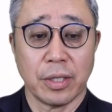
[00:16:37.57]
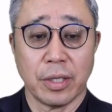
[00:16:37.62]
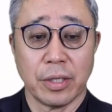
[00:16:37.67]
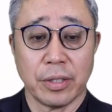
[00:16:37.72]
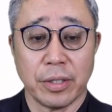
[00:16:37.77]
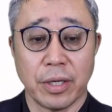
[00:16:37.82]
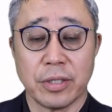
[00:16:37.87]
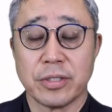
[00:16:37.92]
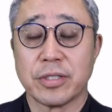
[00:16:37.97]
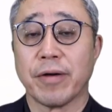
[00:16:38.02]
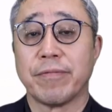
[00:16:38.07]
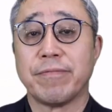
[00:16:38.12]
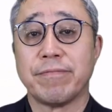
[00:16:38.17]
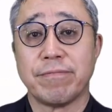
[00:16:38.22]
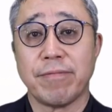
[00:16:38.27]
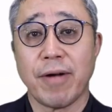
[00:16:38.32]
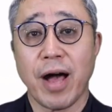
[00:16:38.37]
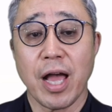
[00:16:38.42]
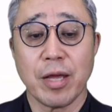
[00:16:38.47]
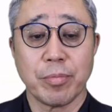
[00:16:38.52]
there is a
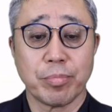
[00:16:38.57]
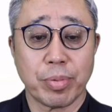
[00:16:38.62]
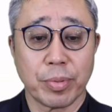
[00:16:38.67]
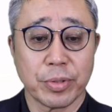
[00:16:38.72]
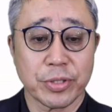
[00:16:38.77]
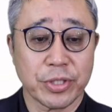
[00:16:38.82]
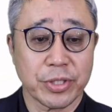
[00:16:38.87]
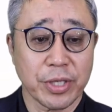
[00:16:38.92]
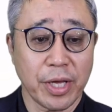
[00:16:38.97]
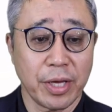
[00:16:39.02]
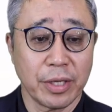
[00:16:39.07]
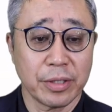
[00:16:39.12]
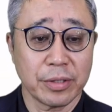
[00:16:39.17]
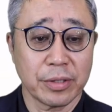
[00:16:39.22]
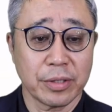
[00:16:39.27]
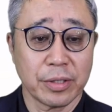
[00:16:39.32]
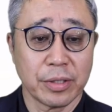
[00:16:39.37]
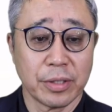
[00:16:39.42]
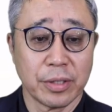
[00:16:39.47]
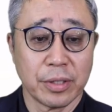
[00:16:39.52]

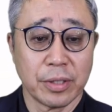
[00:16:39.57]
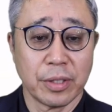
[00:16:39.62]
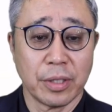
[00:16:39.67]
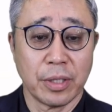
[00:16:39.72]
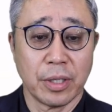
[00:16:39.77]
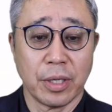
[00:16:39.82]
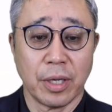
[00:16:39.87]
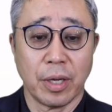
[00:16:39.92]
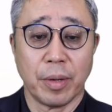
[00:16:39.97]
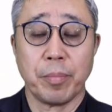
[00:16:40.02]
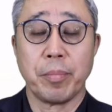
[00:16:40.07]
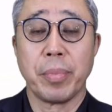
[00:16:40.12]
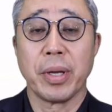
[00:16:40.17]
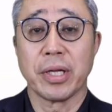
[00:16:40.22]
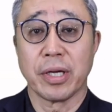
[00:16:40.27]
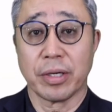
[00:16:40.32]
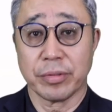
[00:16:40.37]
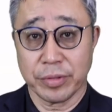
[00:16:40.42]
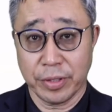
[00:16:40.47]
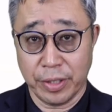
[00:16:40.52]
5%
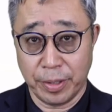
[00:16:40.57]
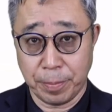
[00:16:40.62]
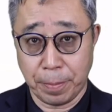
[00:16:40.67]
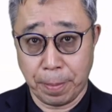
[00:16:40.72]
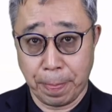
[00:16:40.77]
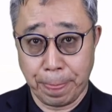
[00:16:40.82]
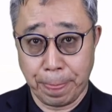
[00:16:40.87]
penalty.